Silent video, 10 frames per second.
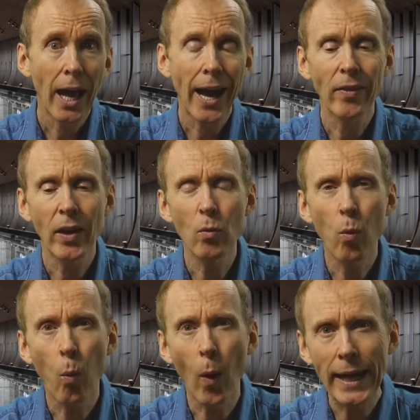And they
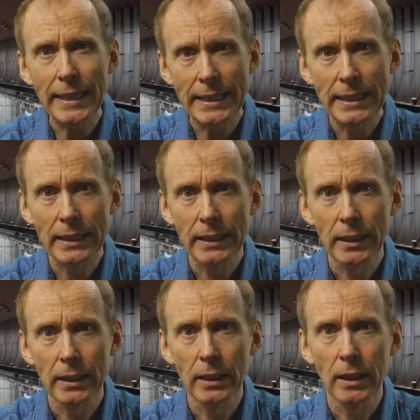wait
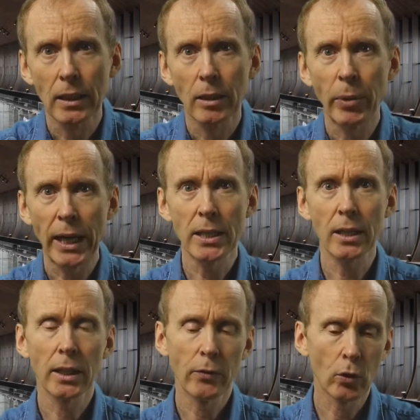
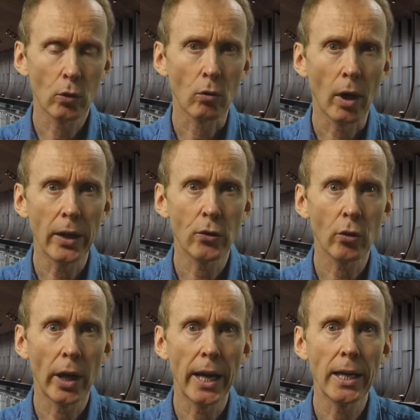patiently for the right
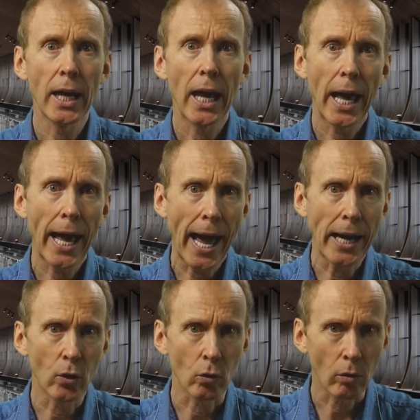trade. And
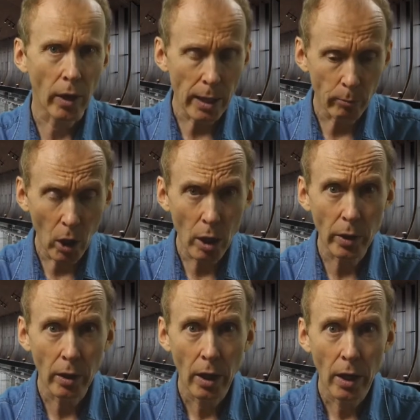at the right
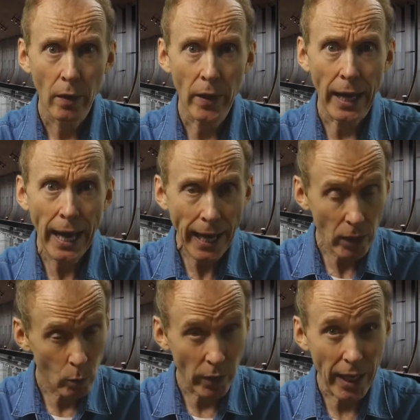moment, they
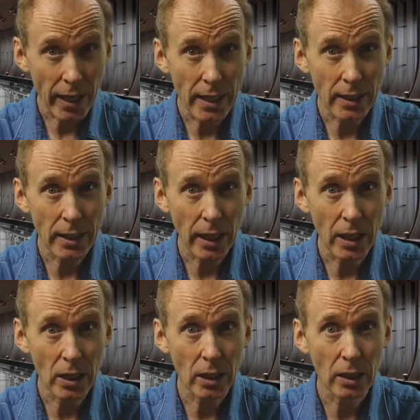act without
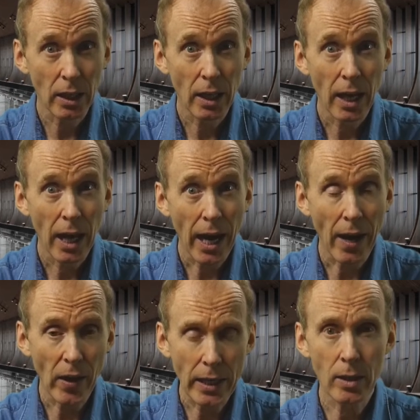hesitation
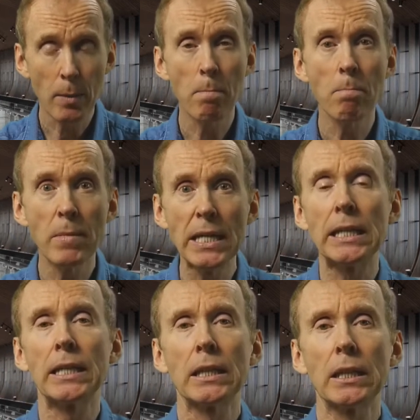and they
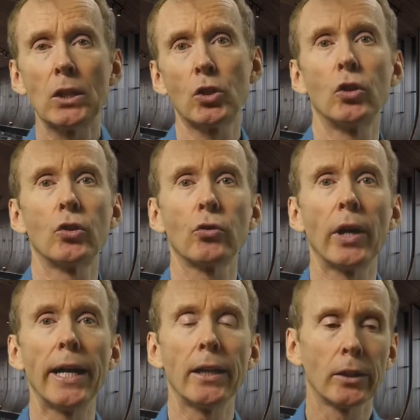commit to the
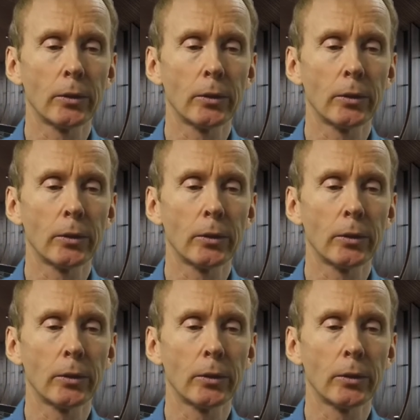trade.